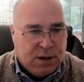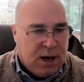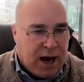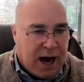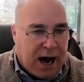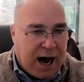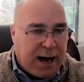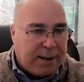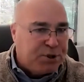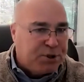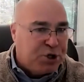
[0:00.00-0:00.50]

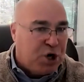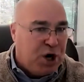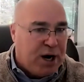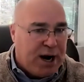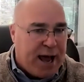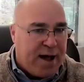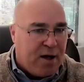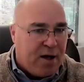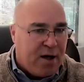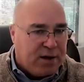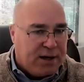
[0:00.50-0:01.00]

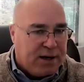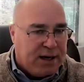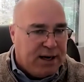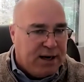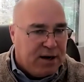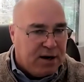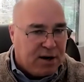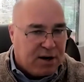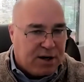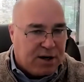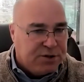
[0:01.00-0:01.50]
optionality
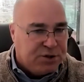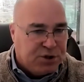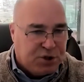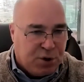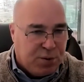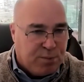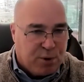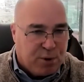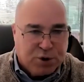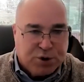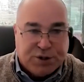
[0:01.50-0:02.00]
to
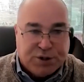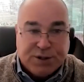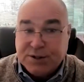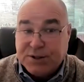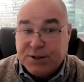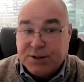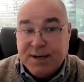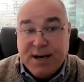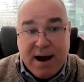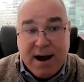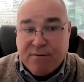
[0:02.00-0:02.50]
consumers
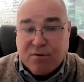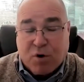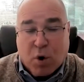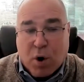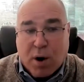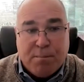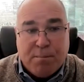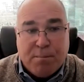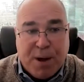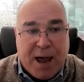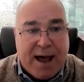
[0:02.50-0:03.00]
is never
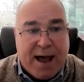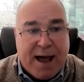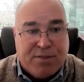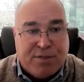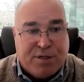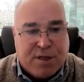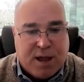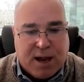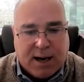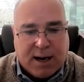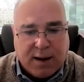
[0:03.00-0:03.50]
a bad
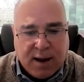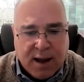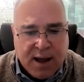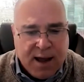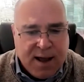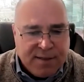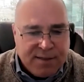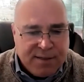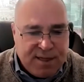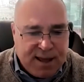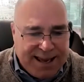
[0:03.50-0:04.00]
thing.
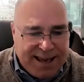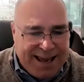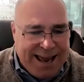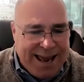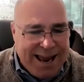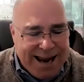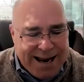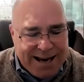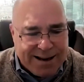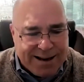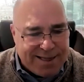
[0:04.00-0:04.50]
The
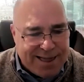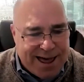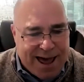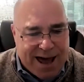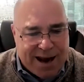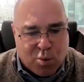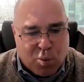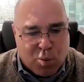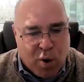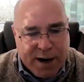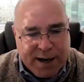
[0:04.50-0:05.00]
key to that
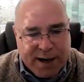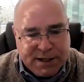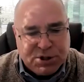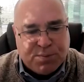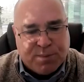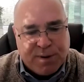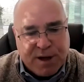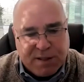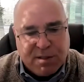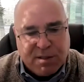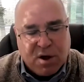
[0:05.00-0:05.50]

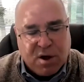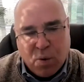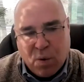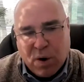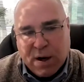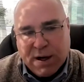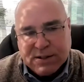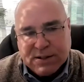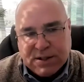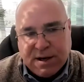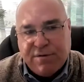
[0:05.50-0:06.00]
arrangement, though,
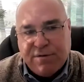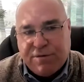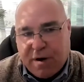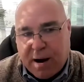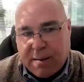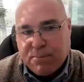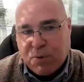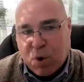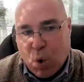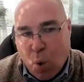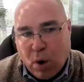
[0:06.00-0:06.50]
is if
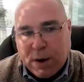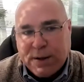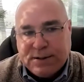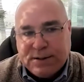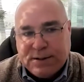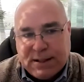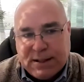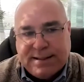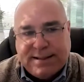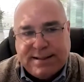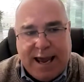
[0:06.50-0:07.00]
I'm going
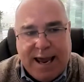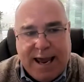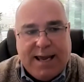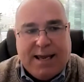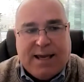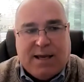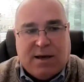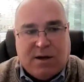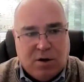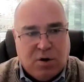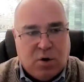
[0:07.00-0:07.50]
to
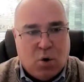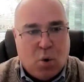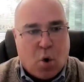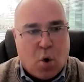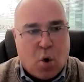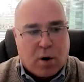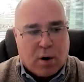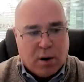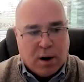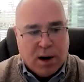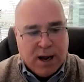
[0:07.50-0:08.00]
take
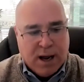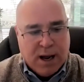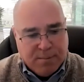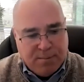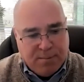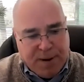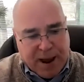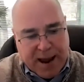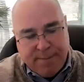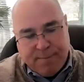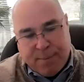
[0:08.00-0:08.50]
your
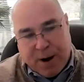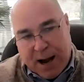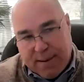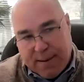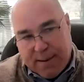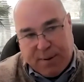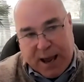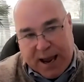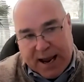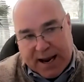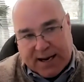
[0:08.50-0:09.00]

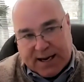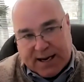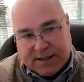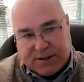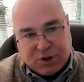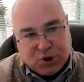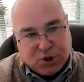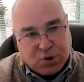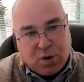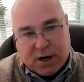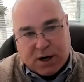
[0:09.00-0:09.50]
pay-by-bank
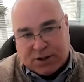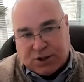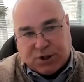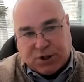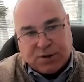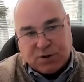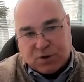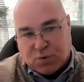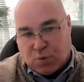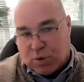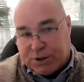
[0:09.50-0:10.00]

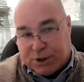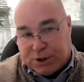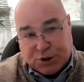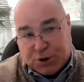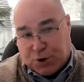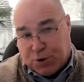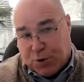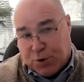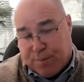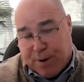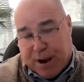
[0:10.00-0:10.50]
instructions, which
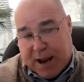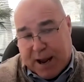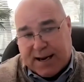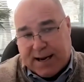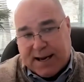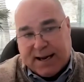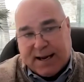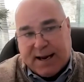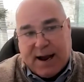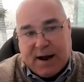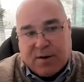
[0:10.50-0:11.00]
is your bank
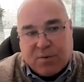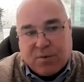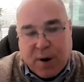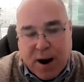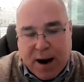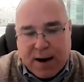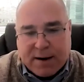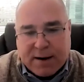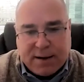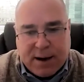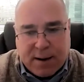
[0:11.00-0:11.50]
account and
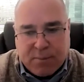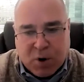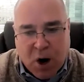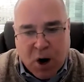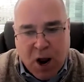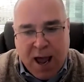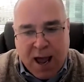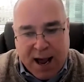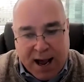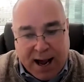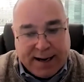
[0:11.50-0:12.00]
routing number,
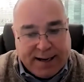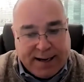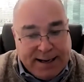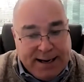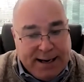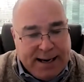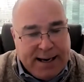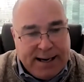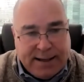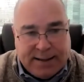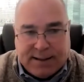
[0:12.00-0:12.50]

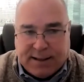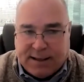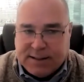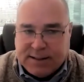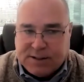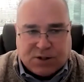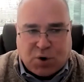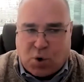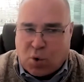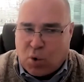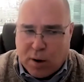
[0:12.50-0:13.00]

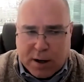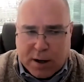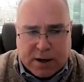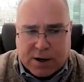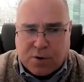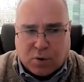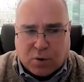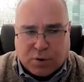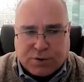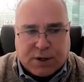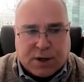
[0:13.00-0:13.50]
it's
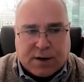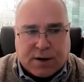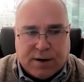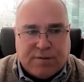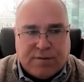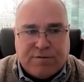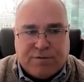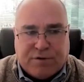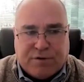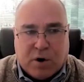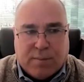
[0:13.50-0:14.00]
critical to
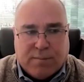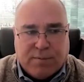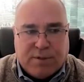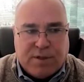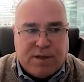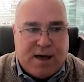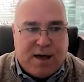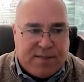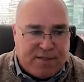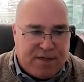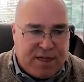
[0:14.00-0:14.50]
confirm
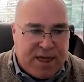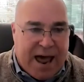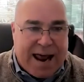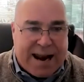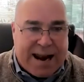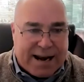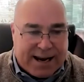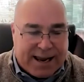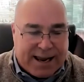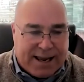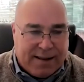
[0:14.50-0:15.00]
that
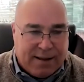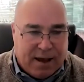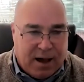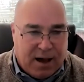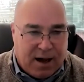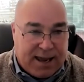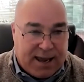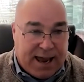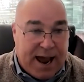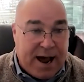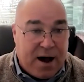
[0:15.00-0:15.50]
that
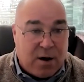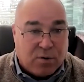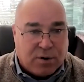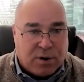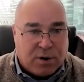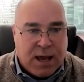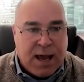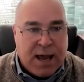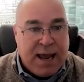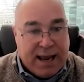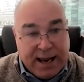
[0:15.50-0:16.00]

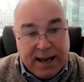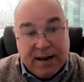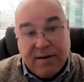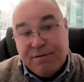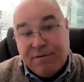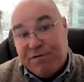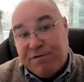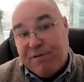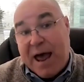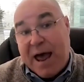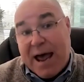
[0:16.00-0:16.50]
account, in
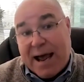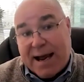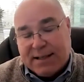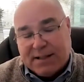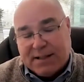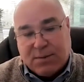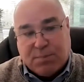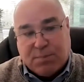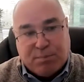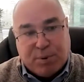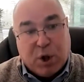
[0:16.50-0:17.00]

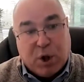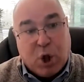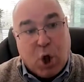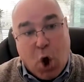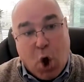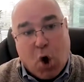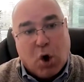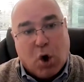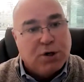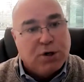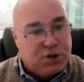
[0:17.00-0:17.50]
fact,
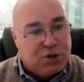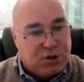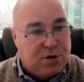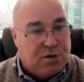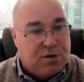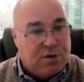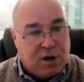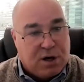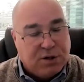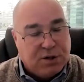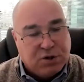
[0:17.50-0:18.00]
belongs to
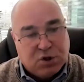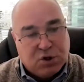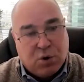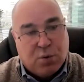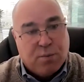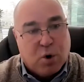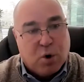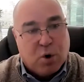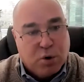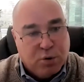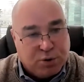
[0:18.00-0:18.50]
the
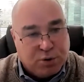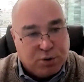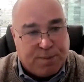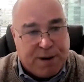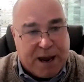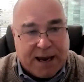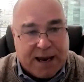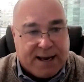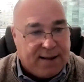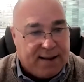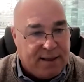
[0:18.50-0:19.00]
consumer who's
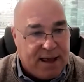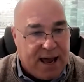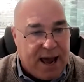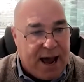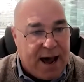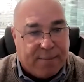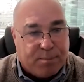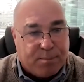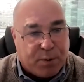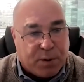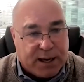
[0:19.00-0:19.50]
making the
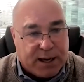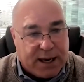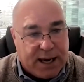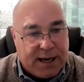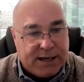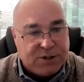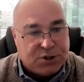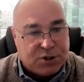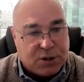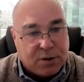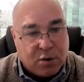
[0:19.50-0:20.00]

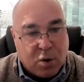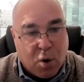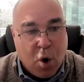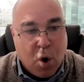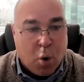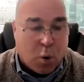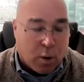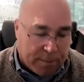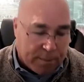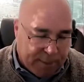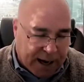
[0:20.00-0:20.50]
application
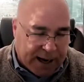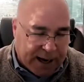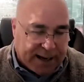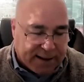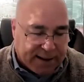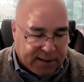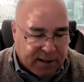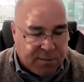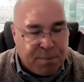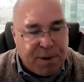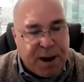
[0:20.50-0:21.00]
or
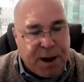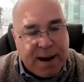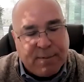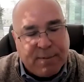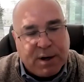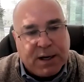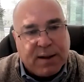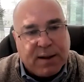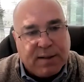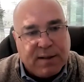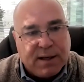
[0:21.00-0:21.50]
making the
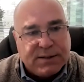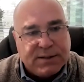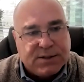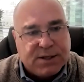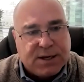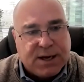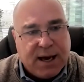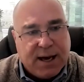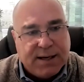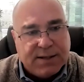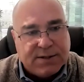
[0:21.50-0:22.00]
payment in this
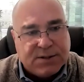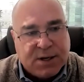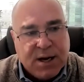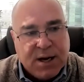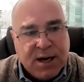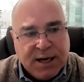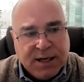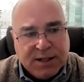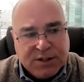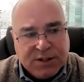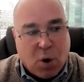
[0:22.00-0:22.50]
case.
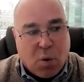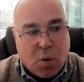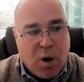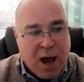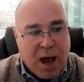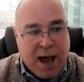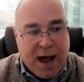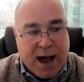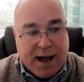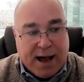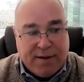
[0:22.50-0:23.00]

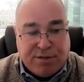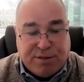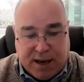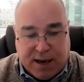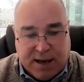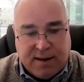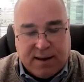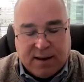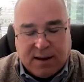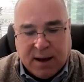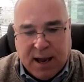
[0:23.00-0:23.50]
So I
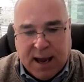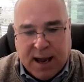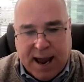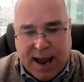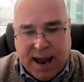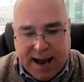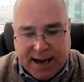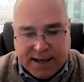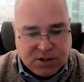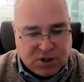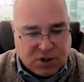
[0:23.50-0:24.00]
think
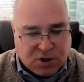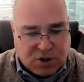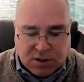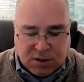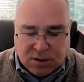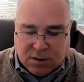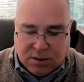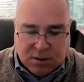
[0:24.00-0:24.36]
as